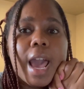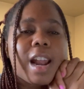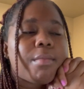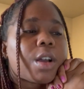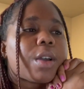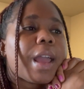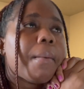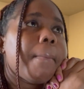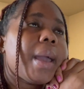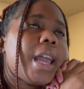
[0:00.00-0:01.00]
And I'm like, okay,
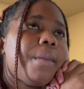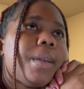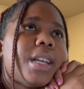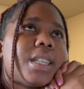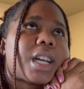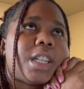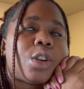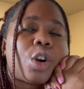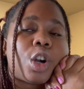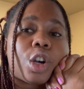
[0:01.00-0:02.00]
maybe it's
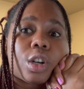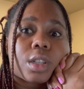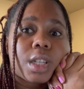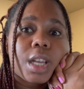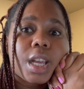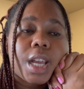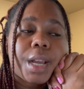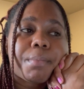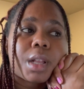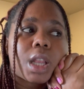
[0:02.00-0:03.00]
little early,
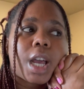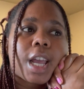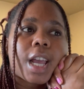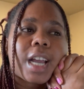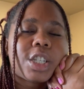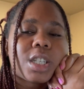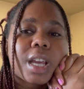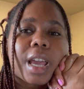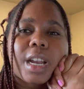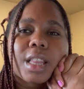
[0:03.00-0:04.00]
but like, I just
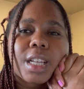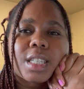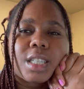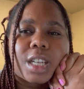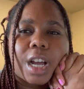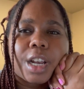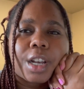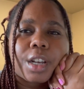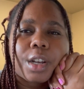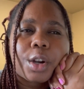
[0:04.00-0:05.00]
like getting things
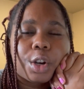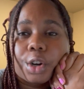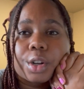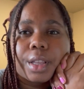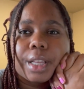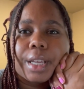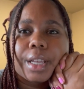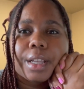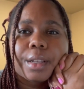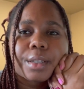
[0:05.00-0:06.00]
done early.